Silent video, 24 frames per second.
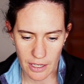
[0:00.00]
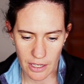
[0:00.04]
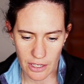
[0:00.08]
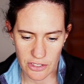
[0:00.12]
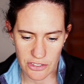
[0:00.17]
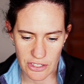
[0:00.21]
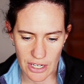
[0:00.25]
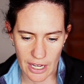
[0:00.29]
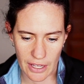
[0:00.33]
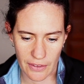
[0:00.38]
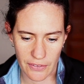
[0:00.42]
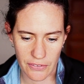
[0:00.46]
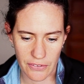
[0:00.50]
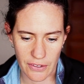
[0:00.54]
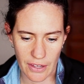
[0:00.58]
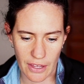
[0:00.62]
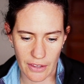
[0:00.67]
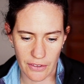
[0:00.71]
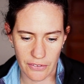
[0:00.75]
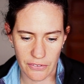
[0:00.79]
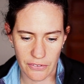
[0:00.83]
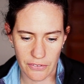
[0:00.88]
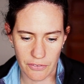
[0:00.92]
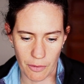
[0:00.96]
Jan
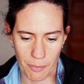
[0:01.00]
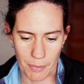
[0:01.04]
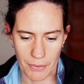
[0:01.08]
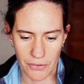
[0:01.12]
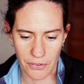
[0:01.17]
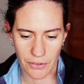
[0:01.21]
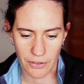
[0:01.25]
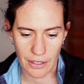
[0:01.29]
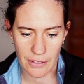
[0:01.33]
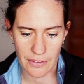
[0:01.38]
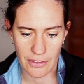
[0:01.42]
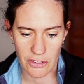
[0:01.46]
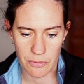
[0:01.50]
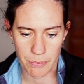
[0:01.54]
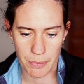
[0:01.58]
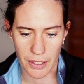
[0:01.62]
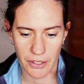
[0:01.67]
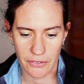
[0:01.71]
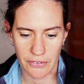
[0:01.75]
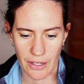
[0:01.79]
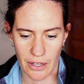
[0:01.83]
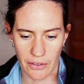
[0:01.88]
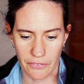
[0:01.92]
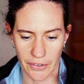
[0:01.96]
says, from Missouri, this book
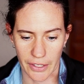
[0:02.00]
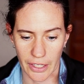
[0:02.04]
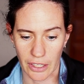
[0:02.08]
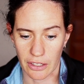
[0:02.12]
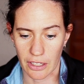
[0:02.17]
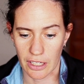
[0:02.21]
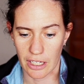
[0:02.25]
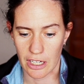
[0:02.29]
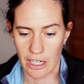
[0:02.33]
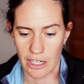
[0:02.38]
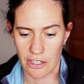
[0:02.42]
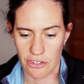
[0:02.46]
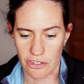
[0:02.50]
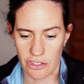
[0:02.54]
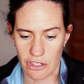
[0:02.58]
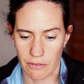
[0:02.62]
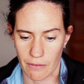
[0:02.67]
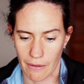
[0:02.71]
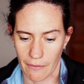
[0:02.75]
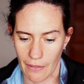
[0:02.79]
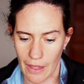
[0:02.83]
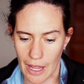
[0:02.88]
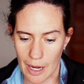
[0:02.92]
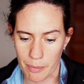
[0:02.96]
sounds like a good addition to
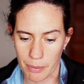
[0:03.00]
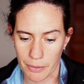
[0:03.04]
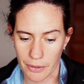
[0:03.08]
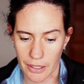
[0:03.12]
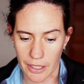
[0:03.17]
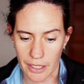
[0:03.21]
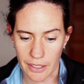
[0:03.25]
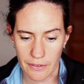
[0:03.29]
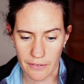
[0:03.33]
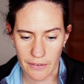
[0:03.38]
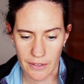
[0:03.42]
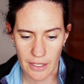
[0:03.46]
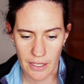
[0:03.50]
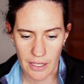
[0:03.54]
my library.